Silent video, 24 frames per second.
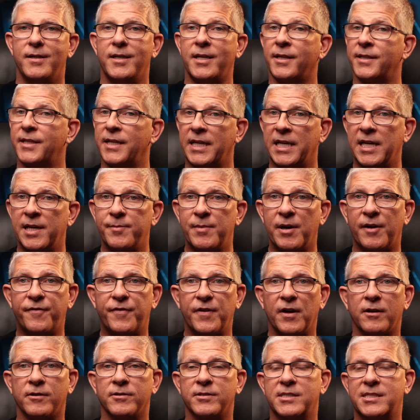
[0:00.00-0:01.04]
Now, the
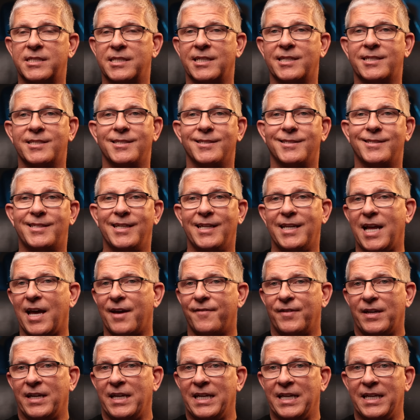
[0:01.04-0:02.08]
MFL-6s didn't
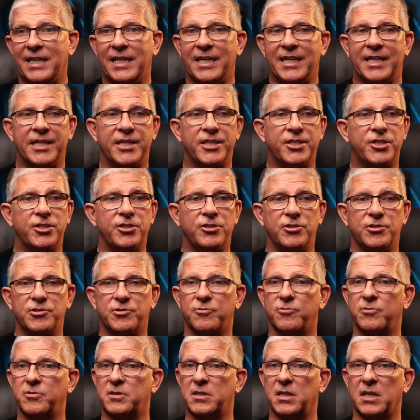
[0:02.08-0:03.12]
have any
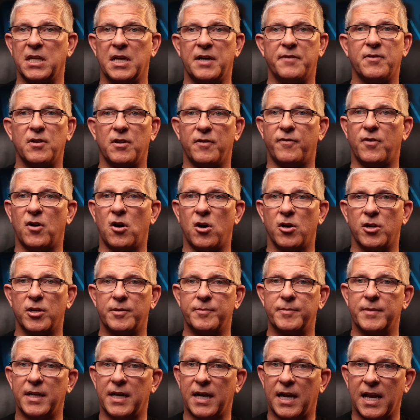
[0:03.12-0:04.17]
issues with the level of
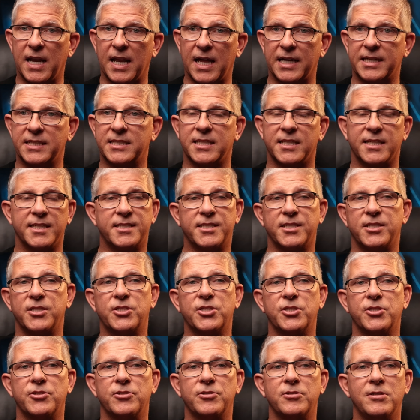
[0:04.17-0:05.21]
volume that I like to listen
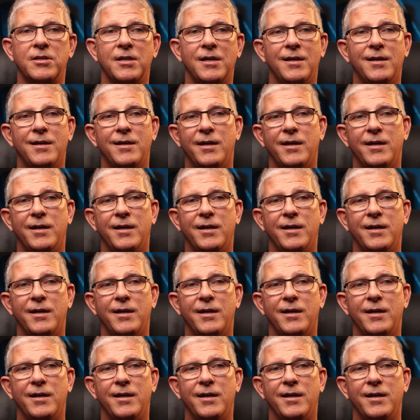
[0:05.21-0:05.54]
to.